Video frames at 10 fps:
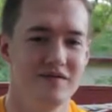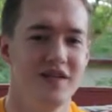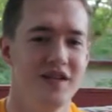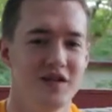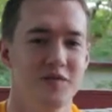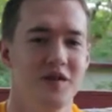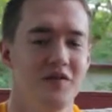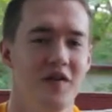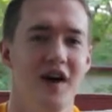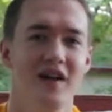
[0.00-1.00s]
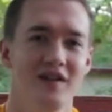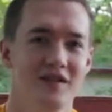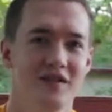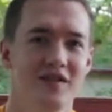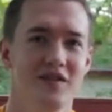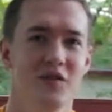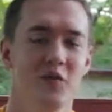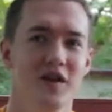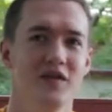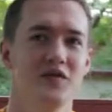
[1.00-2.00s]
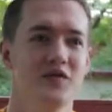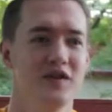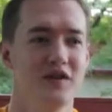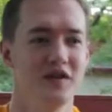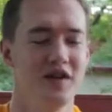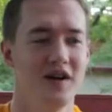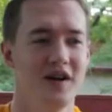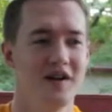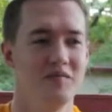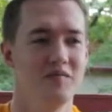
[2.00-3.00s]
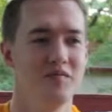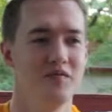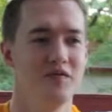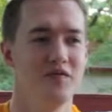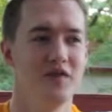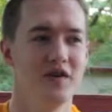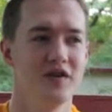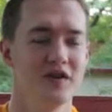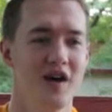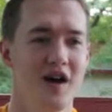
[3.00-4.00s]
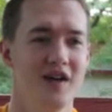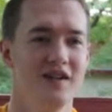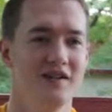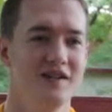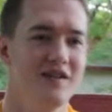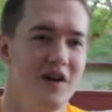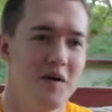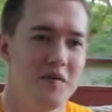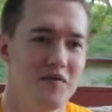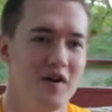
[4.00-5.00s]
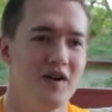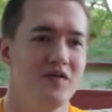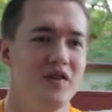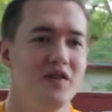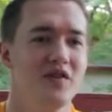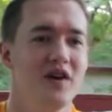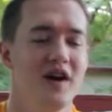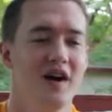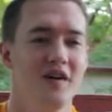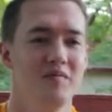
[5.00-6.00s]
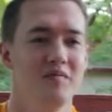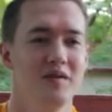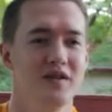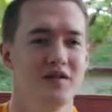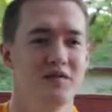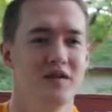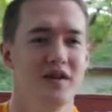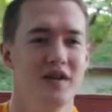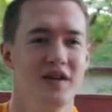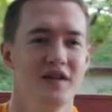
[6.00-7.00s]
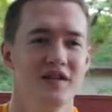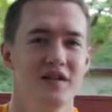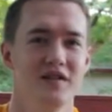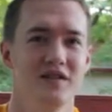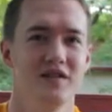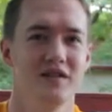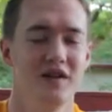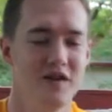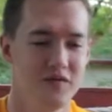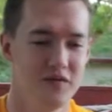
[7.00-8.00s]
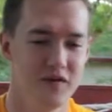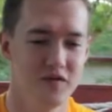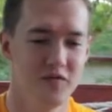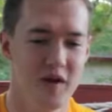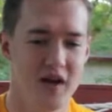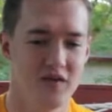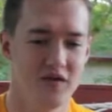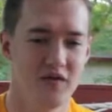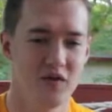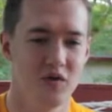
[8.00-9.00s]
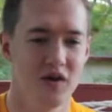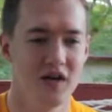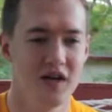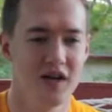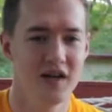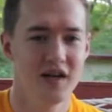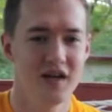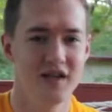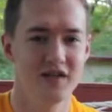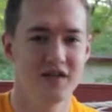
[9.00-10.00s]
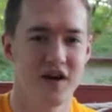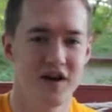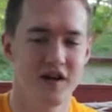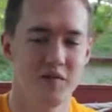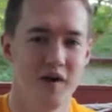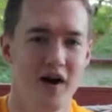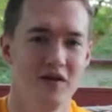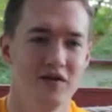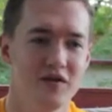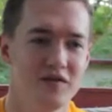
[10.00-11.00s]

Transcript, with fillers: needs to be defined. You know, what is fear? Um, fear is not, "Oh, I'm afraid of you." Uh, it's, in this sense, fear of man, fear of the Lord, it's talking about,